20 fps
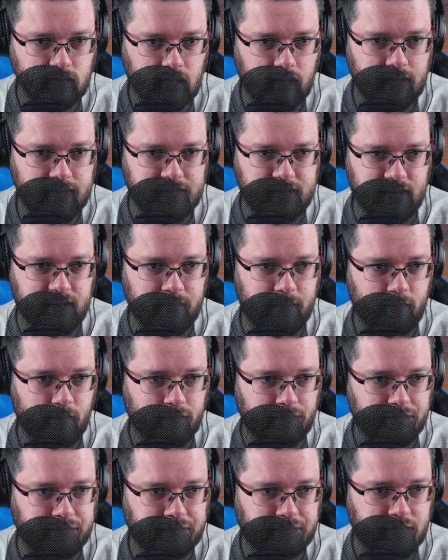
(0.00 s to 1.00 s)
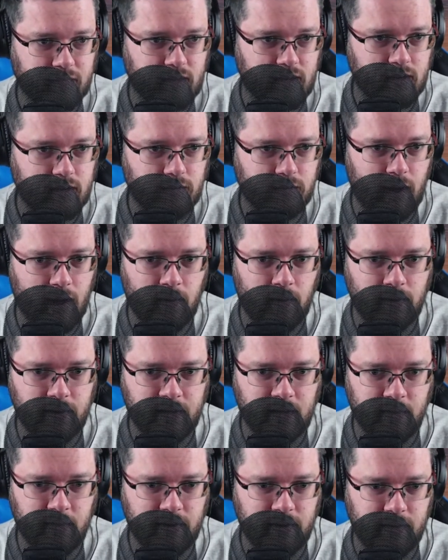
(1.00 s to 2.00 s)
Let's see. Rhyhorn,
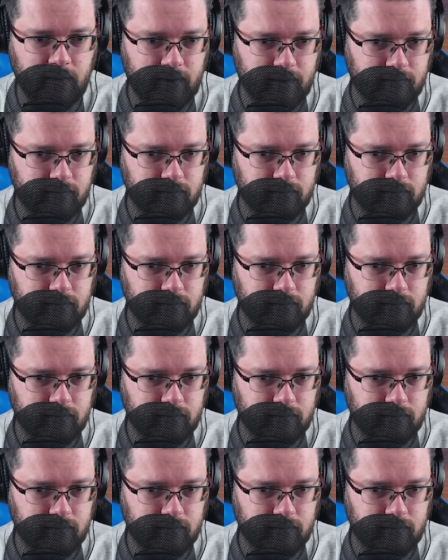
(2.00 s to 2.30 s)
can we do it?